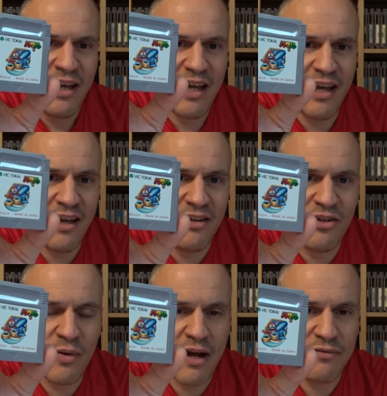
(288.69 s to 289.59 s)
And
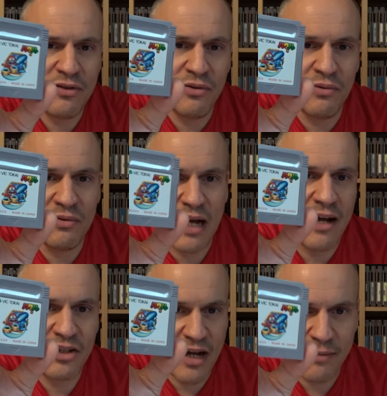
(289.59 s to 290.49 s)
you have to
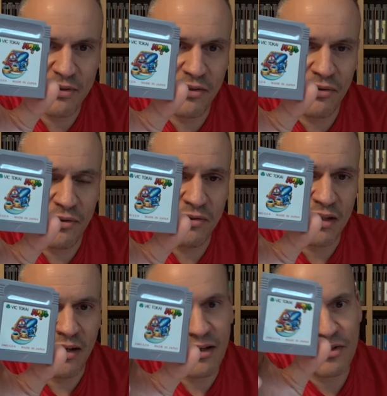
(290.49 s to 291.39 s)
dodge obstacles
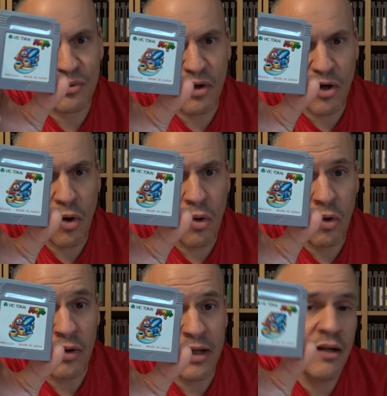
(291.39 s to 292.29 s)
and get to a
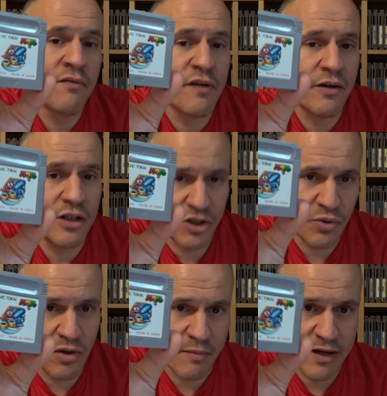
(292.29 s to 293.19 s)
goal in a very
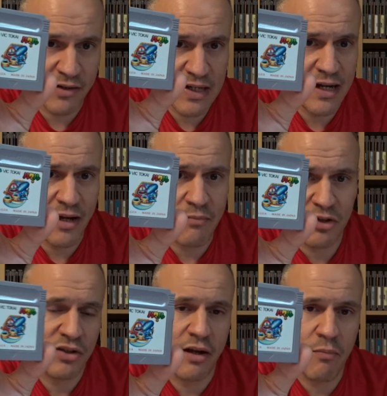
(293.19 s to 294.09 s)
short amount of time,
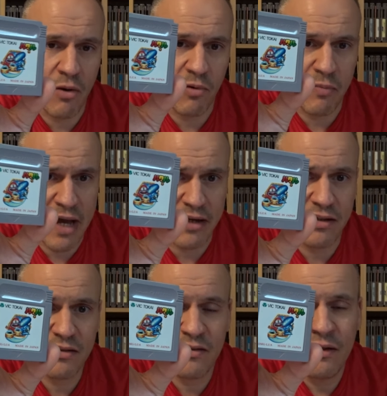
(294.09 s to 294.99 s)
much like Marble
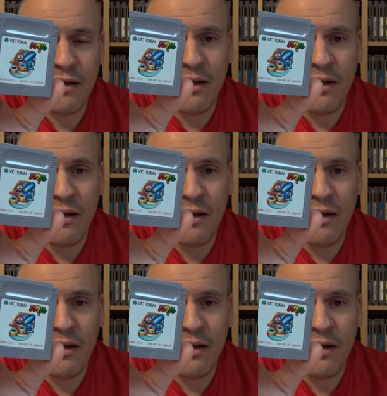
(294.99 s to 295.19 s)
Madness.